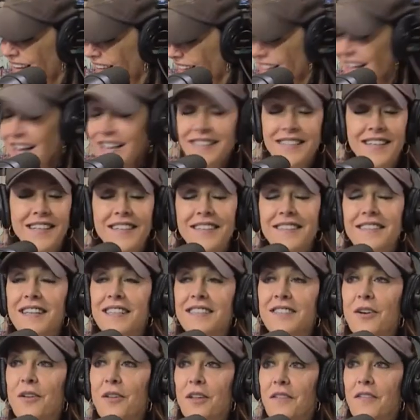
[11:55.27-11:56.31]
That's it.
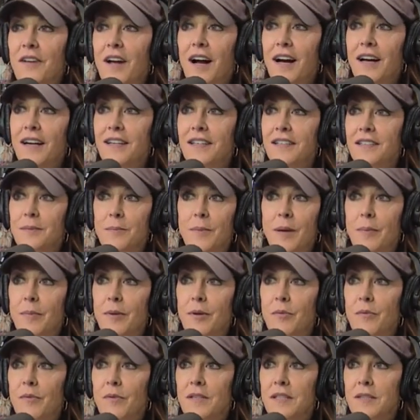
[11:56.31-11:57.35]
That's all they've got. Is
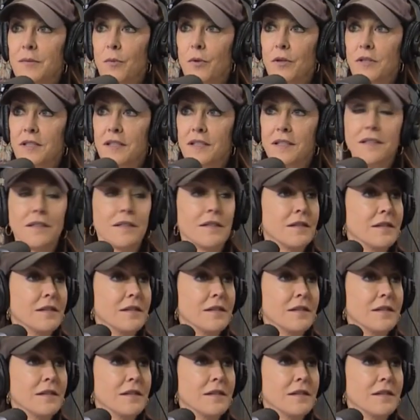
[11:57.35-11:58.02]
maybe it wasn't.